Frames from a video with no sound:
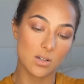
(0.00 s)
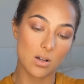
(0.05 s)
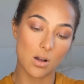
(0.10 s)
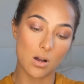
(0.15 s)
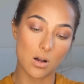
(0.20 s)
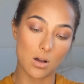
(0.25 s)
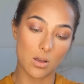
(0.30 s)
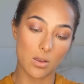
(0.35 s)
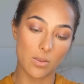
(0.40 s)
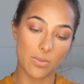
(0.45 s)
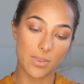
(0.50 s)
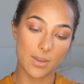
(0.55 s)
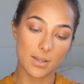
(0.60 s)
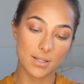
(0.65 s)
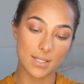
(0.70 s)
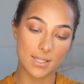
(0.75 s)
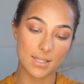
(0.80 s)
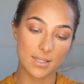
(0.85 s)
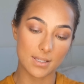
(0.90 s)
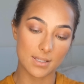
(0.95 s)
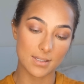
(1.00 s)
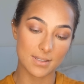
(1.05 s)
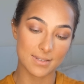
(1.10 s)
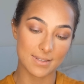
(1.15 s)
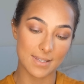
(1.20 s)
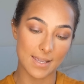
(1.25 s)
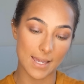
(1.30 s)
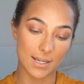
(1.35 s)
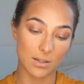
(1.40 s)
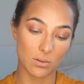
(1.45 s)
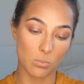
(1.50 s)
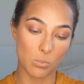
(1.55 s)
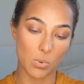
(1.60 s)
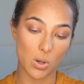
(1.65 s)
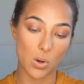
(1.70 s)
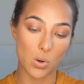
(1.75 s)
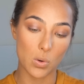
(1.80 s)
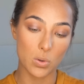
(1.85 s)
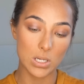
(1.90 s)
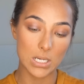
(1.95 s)
called the Saddle
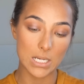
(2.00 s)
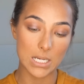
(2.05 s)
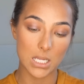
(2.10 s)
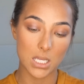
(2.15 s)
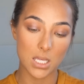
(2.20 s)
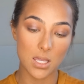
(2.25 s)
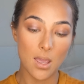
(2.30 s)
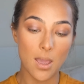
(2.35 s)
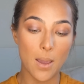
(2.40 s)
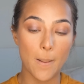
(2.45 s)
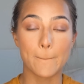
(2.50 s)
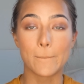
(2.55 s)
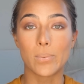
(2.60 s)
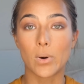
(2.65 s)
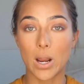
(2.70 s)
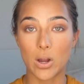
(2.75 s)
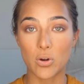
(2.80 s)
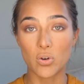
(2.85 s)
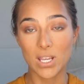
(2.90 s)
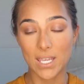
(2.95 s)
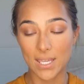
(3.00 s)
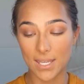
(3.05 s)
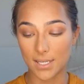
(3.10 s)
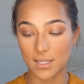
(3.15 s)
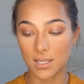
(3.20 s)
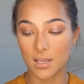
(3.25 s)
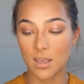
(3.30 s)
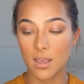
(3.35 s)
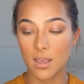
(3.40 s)
Mahogany Brow Kit.